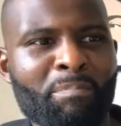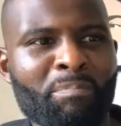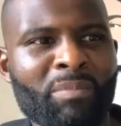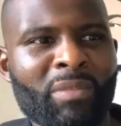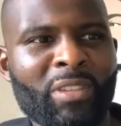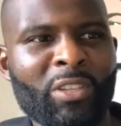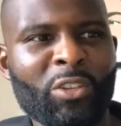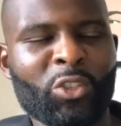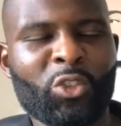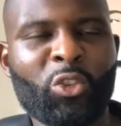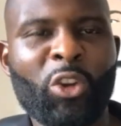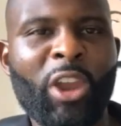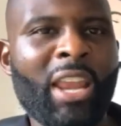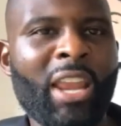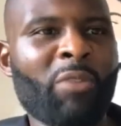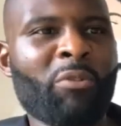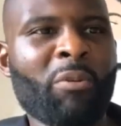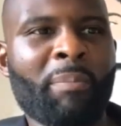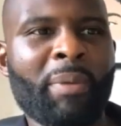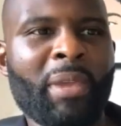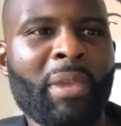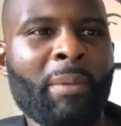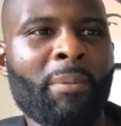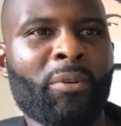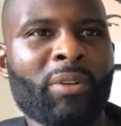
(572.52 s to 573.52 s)
you're training with
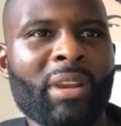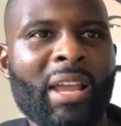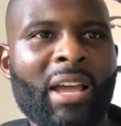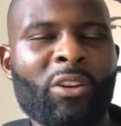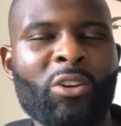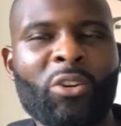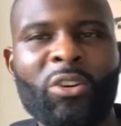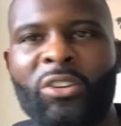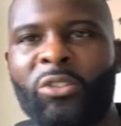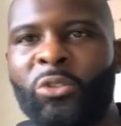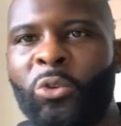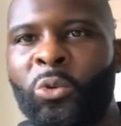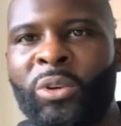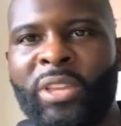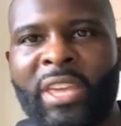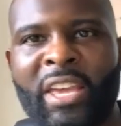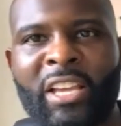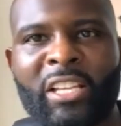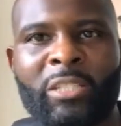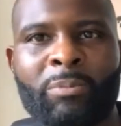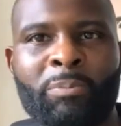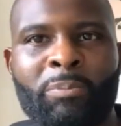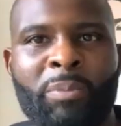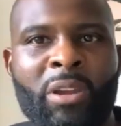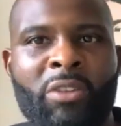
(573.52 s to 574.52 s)
people that got all the
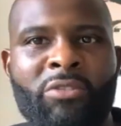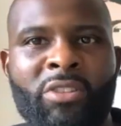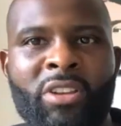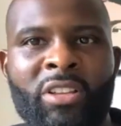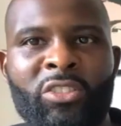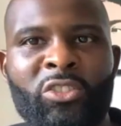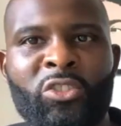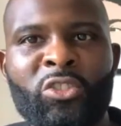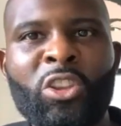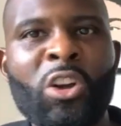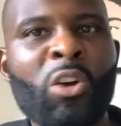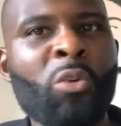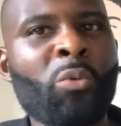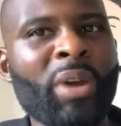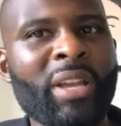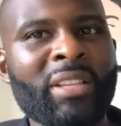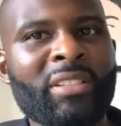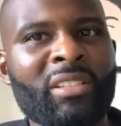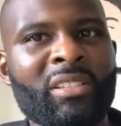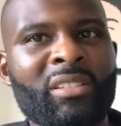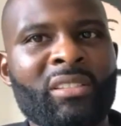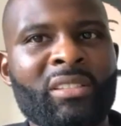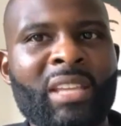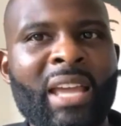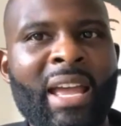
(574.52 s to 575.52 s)
experience, know where
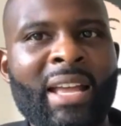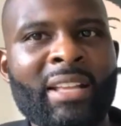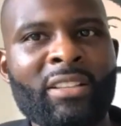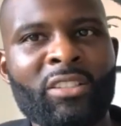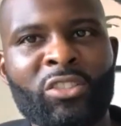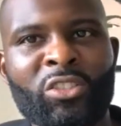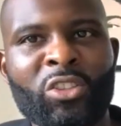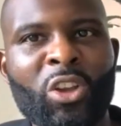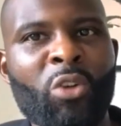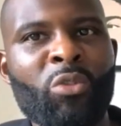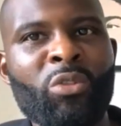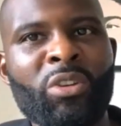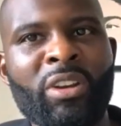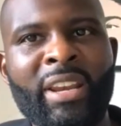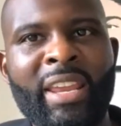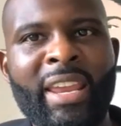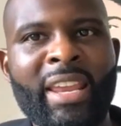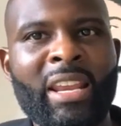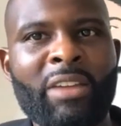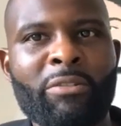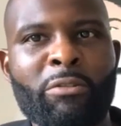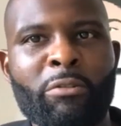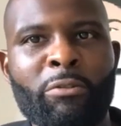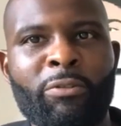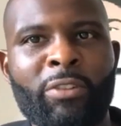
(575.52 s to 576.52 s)
to stand, know the knee and
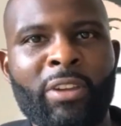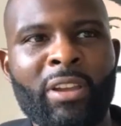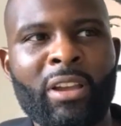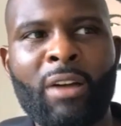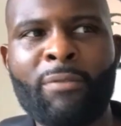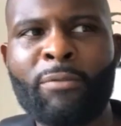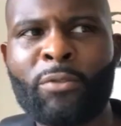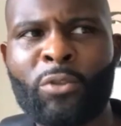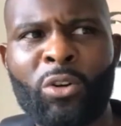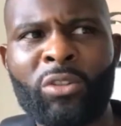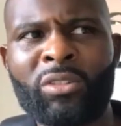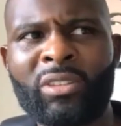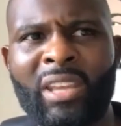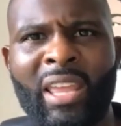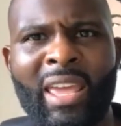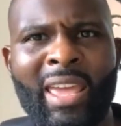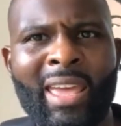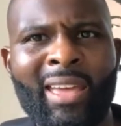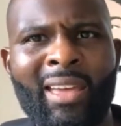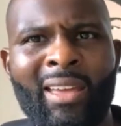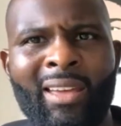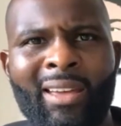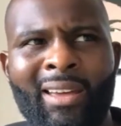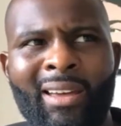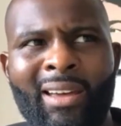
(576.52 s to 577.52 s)
everything. I've gone there
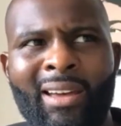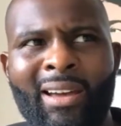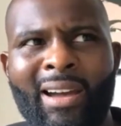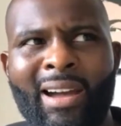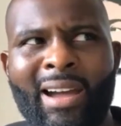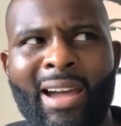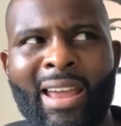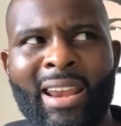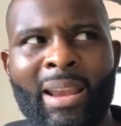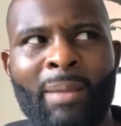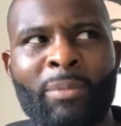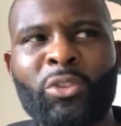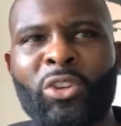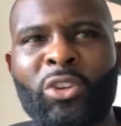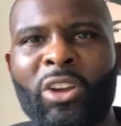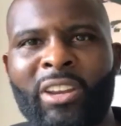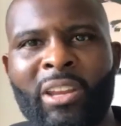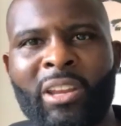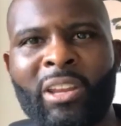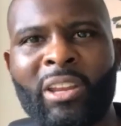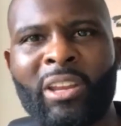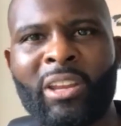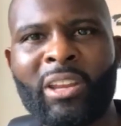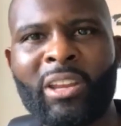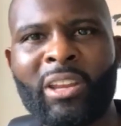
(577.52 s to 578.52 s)
and I'm trying to
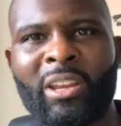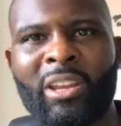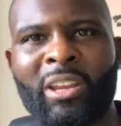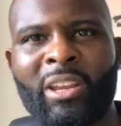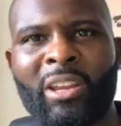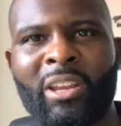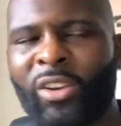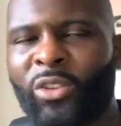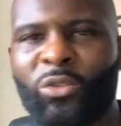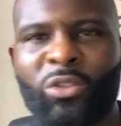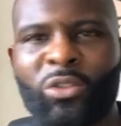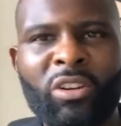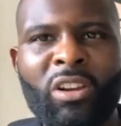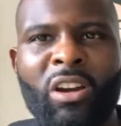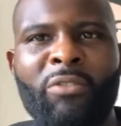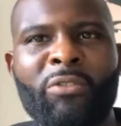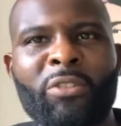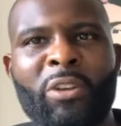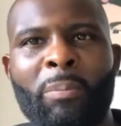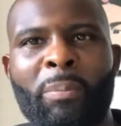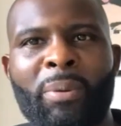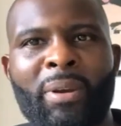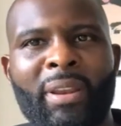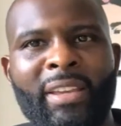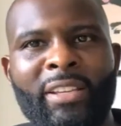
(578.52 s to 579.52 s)
impress, running all over
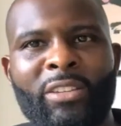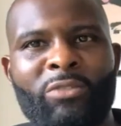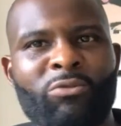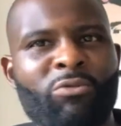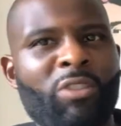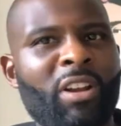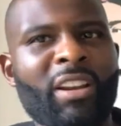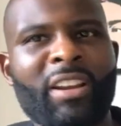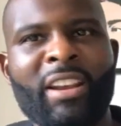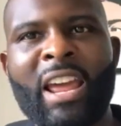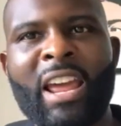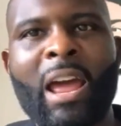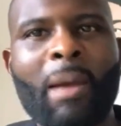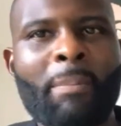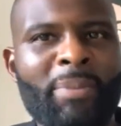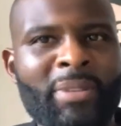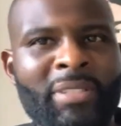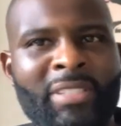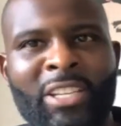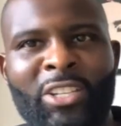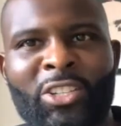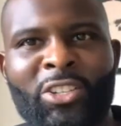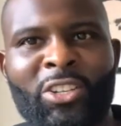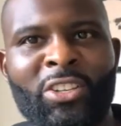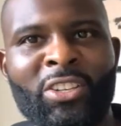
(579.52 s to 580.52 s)
the place, running out of
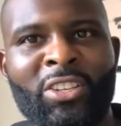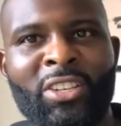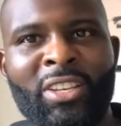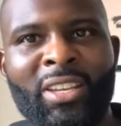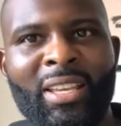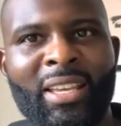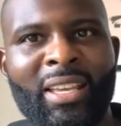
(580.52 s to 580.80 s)
position.